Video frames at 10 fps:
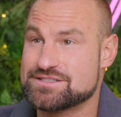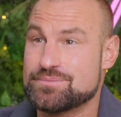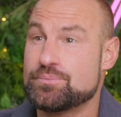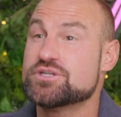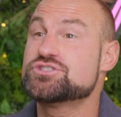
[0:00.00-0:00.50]
as
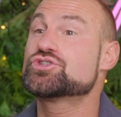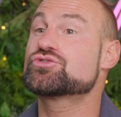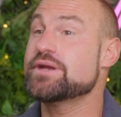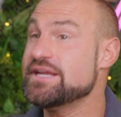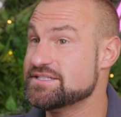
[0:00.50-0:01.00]
a
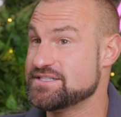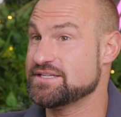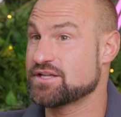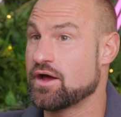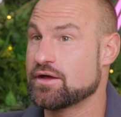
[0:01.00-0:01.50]

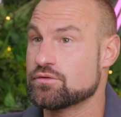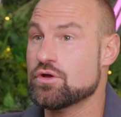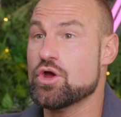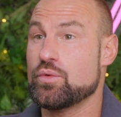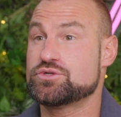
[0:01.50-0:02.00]
Patrese dial,
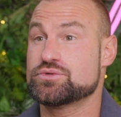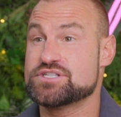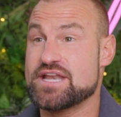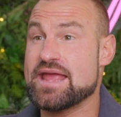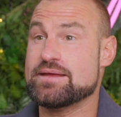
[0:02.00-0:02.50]
which
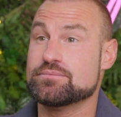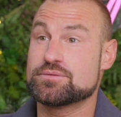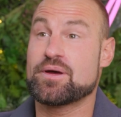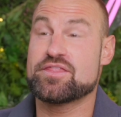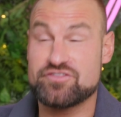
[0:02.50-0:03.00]
was
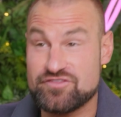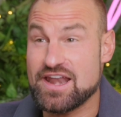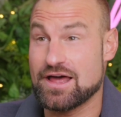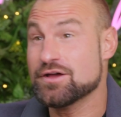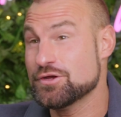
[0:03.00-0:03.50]
named by the
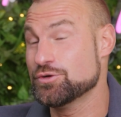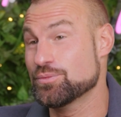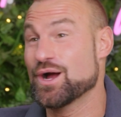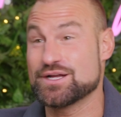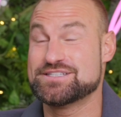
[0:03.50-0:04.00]
fella who
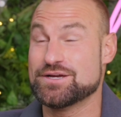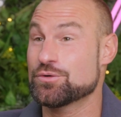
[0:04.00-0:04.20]
worked it